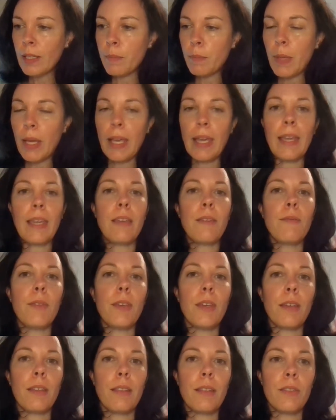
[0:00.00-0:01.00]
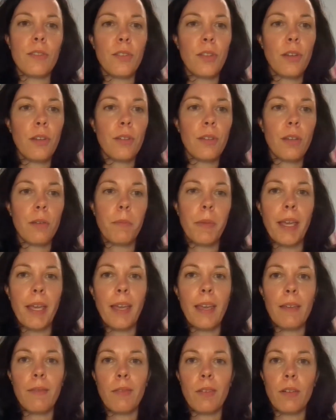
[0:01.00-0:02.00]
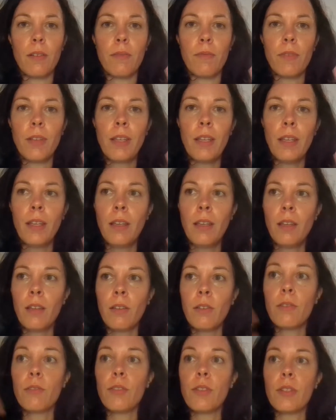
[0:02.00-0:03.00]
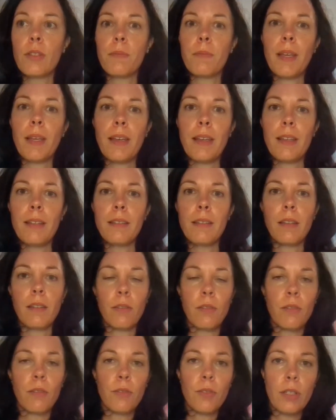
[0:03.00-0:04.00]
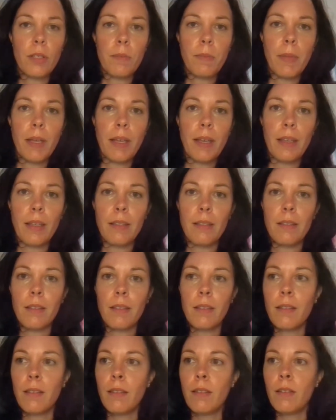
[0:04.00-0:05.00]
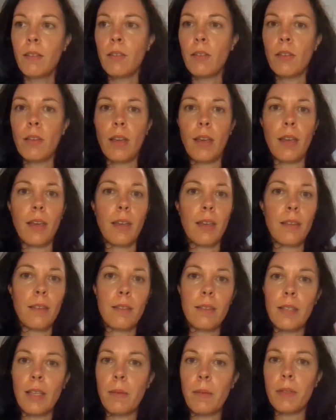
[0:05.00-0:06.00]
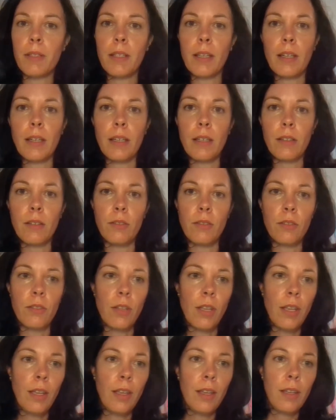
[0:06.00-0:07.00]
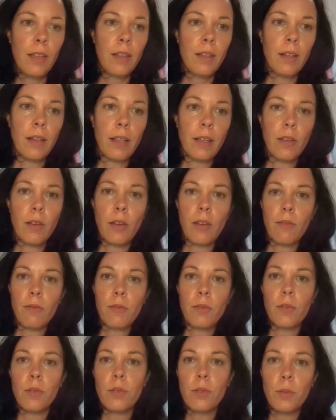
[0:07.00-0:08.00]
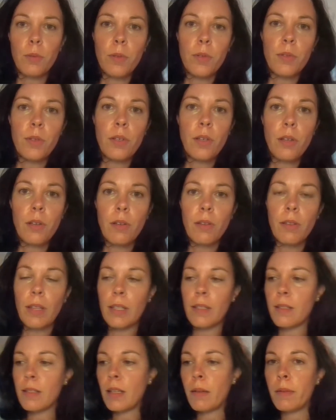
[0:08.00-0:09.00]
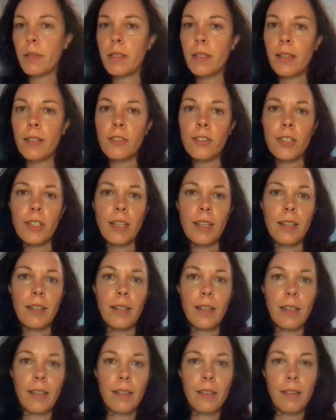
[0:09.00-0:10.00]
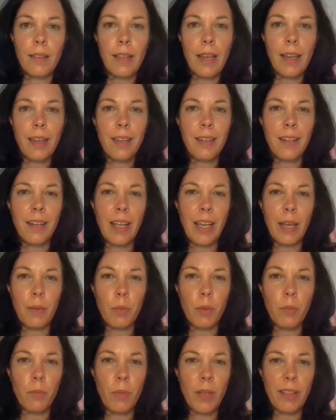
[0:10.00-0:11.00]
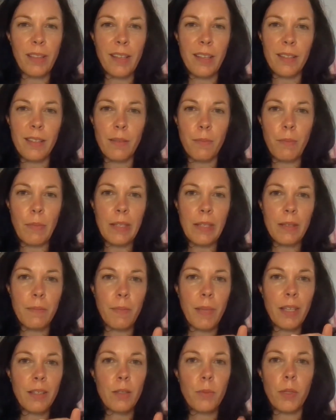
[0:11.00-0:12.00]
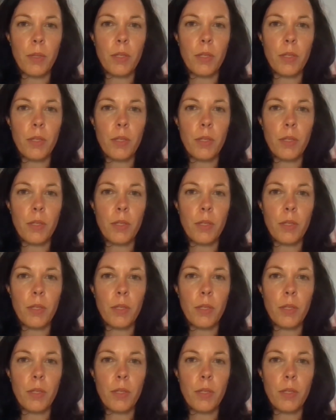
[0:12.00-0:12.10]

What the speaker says: behavior, this yo-yo behavior of conscious mind, unconscious mind, sabotage, like going forward towards the goal and then sabotaging it. Like that can happen when there's a mismatch